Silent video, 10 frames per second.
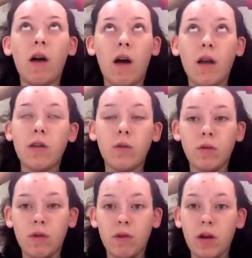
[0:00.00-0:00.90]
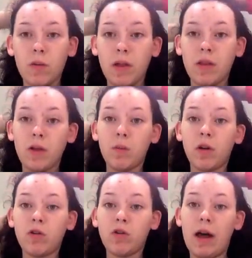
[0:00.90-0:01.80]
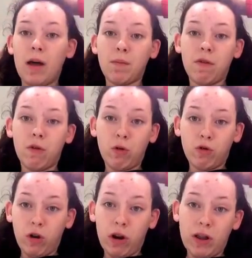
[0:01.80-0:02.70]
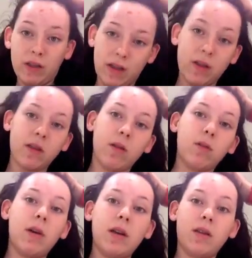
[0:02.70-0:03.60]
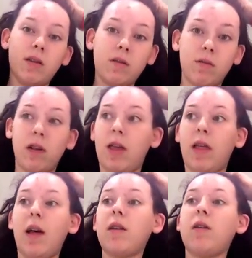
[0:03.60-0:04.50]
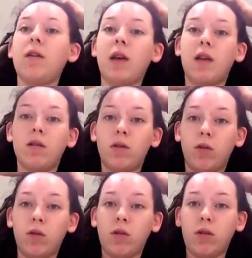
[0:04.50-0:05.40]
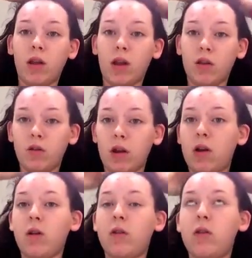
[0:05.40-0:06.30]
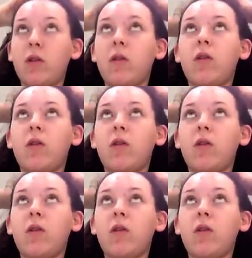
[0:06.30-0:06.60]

I do also recommend that you brush your hair before trying this, because otherwise, like that, you get knots and it's really hard to do.